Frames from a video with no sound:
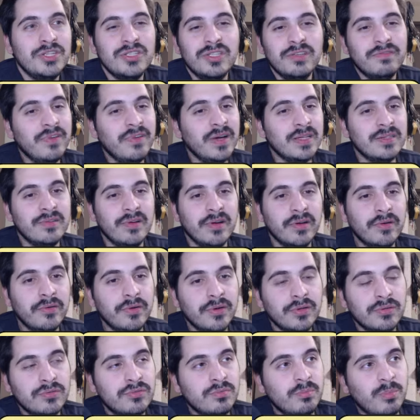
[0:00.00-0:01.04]
defender are
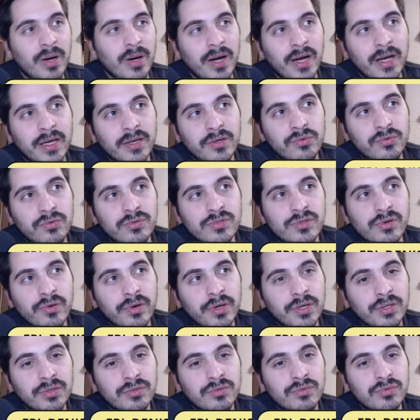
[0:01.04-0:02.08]
going to buy who's
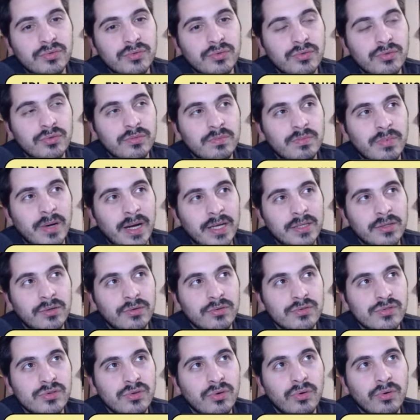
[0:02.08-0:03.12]
going to, I don't know,
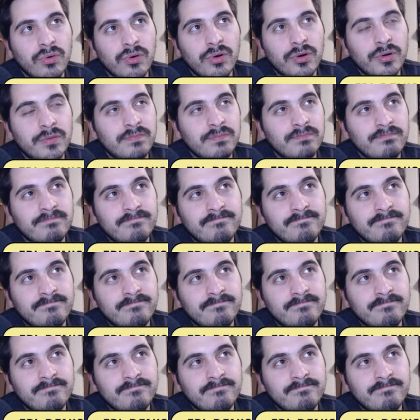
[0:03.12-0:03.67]
score